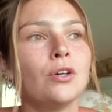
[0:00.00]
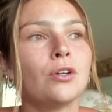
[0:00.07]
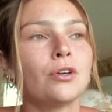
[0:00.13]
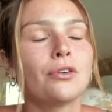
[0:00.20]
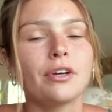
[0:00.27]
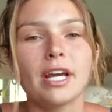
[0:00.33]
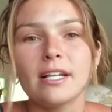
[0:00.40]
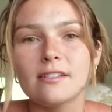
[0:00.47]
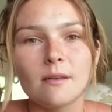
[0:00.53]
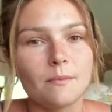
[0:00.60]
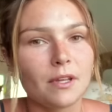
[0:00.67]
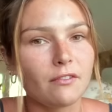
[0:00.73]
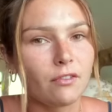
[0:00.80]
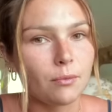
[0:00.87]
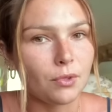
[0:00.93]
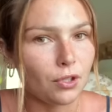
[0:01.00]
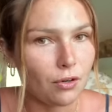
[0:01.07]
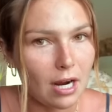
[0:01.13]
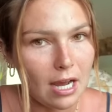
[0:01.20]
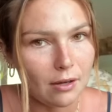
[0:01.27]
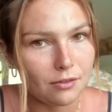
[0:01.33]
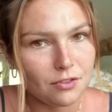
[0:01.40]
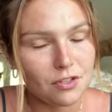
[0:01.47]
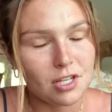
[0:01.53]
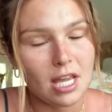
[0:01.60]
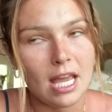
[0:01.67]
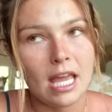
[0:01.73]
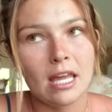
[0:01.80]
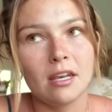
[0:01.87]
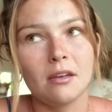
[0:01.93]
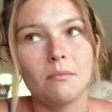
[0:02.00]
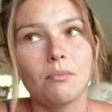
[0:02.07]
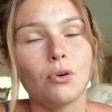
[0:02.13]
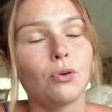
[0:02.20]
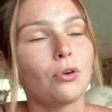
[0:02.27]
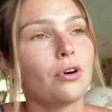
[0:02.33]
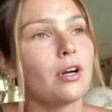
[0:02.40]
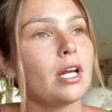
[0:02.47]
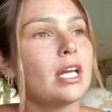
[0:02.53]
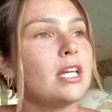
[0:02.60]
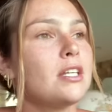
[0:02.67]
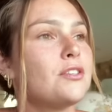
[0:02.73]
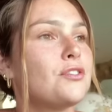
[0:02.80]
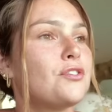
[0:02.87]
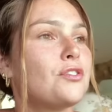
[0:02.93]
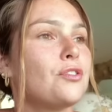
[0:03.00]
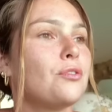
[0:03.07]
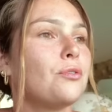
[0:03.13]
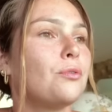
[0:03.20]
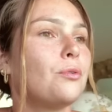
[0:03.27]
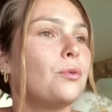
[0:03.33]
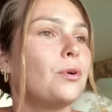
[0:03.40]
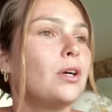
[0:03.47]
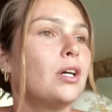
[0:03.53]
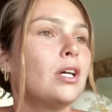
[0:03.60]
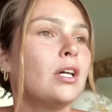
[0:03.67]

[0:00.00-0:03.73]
create something from the ground and pour into